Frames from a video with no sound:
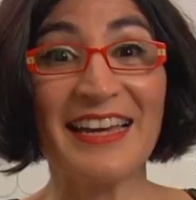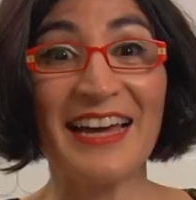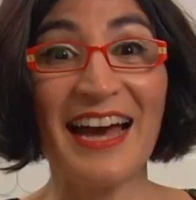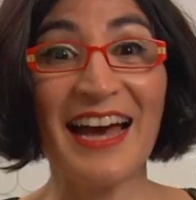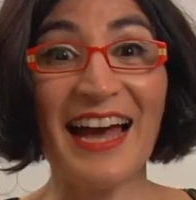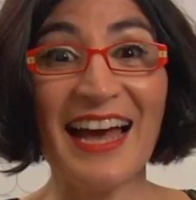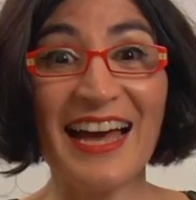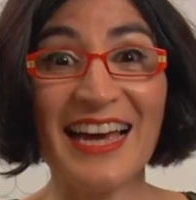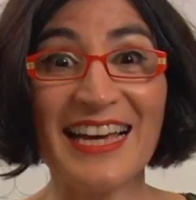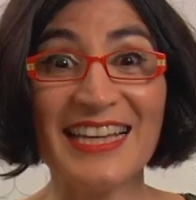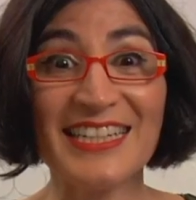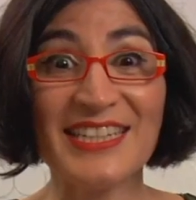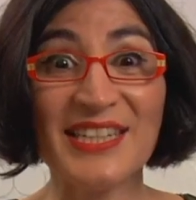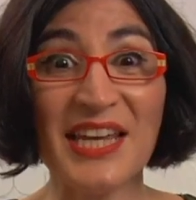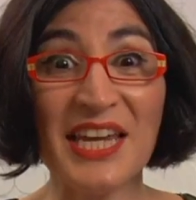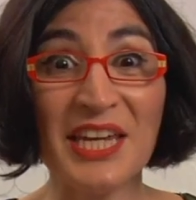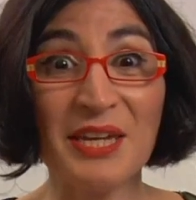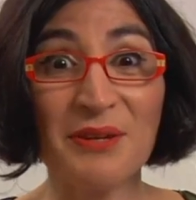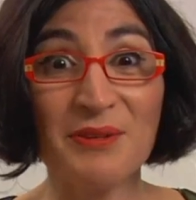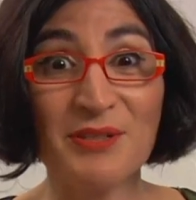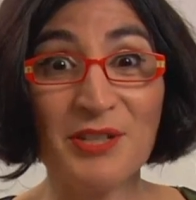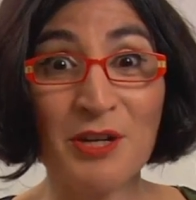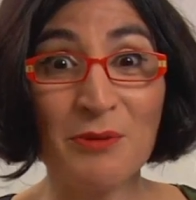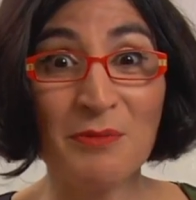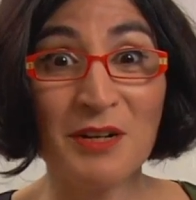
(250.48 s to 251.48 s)
Guys,
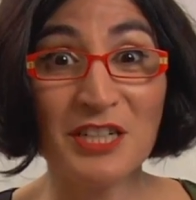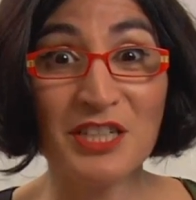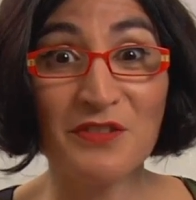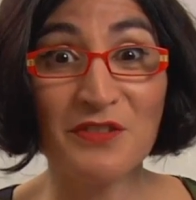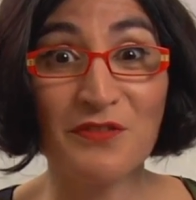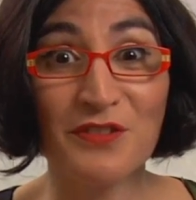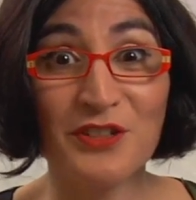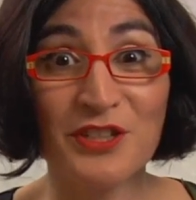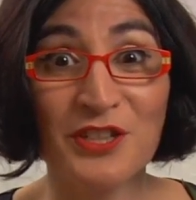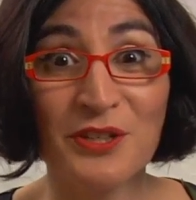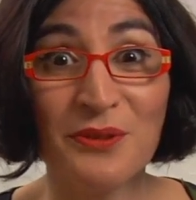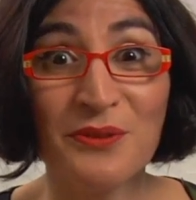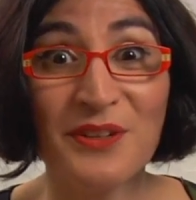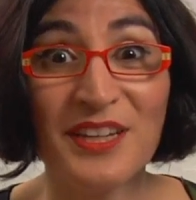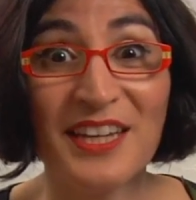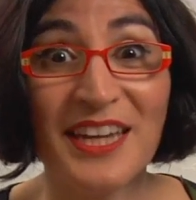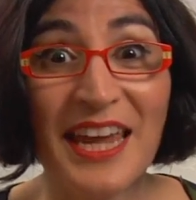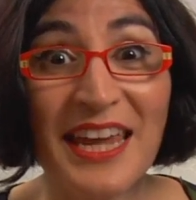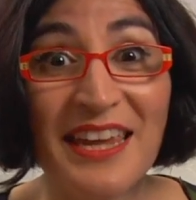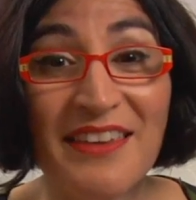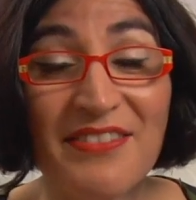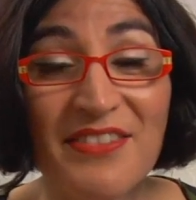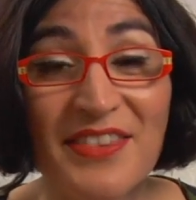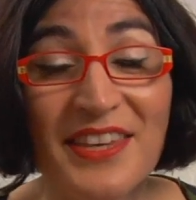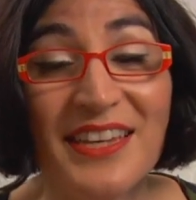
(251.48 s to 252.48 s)
thank you so much for
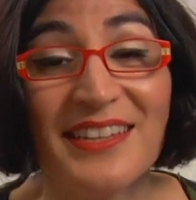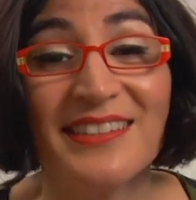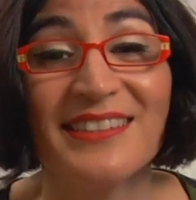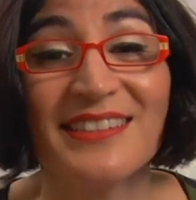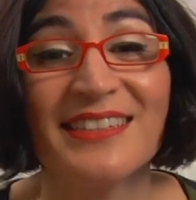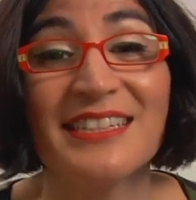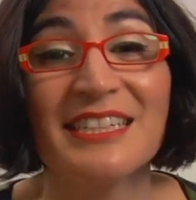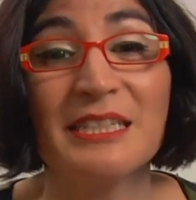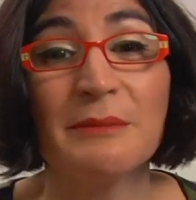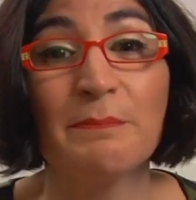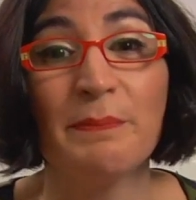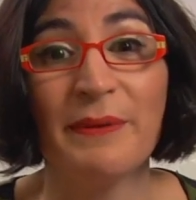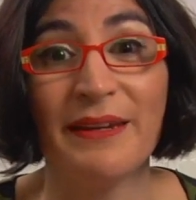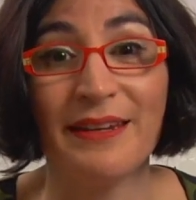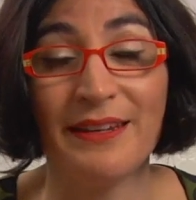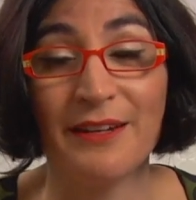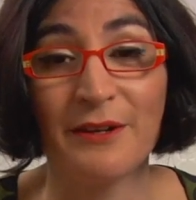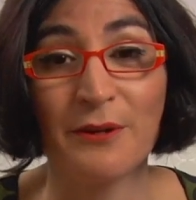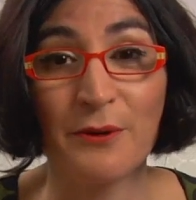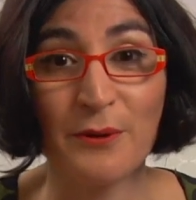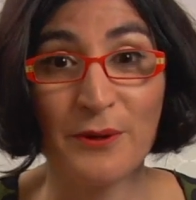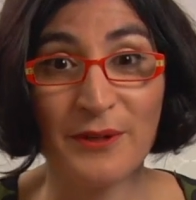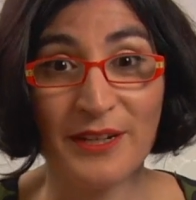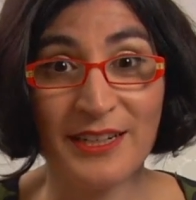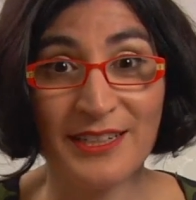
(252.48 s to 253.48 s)
tuning in. This has been
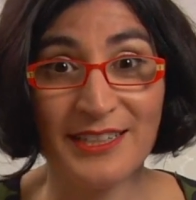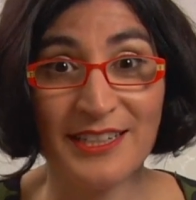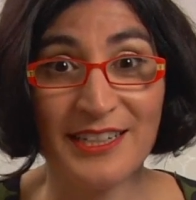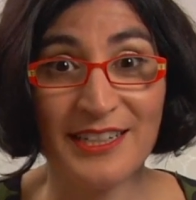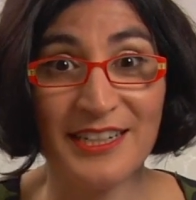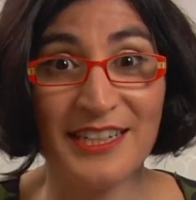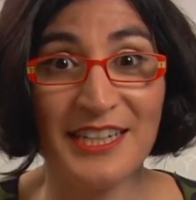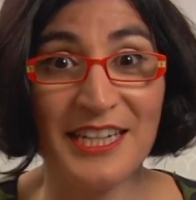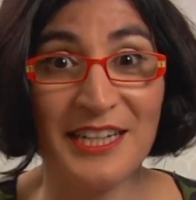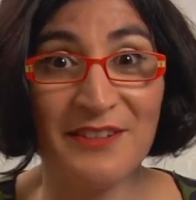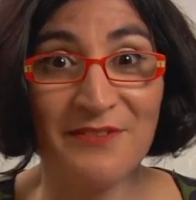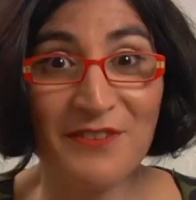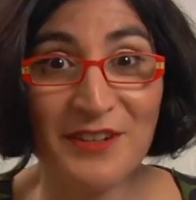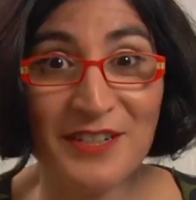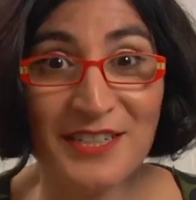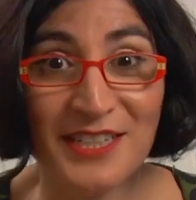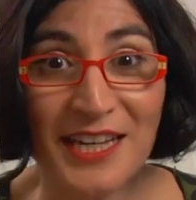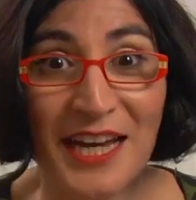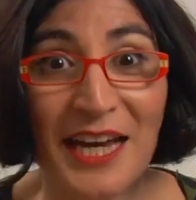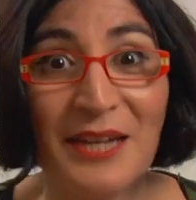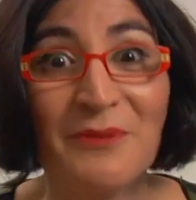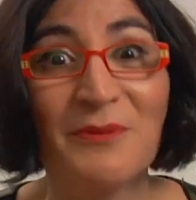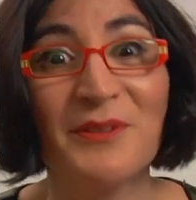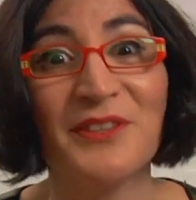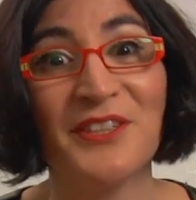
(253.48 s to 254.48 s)
According to Negin
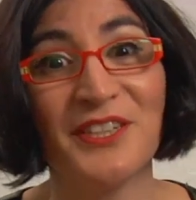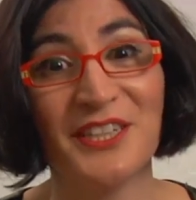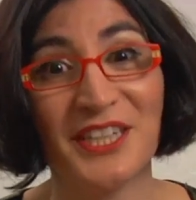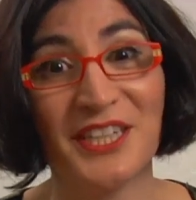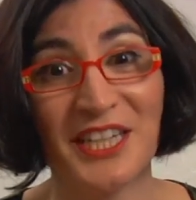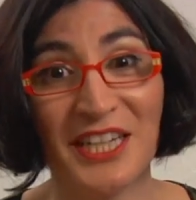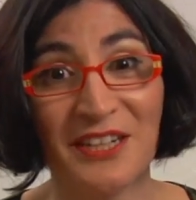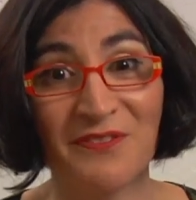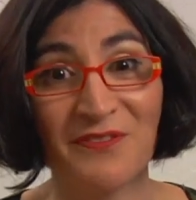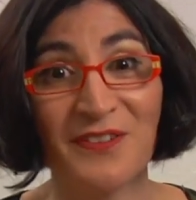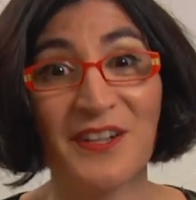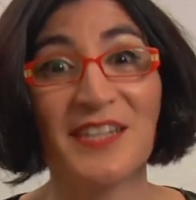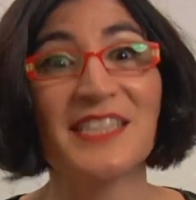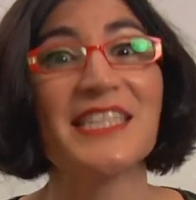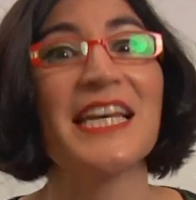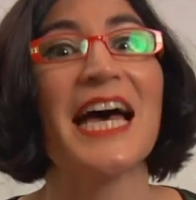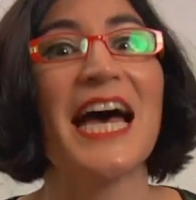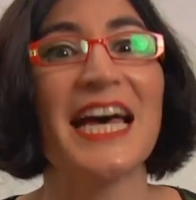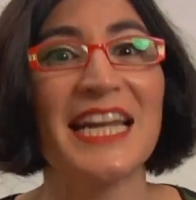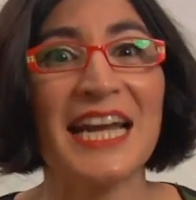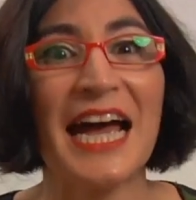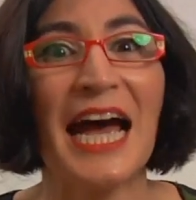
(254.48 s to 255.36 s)
Farsad with Negin Farsad.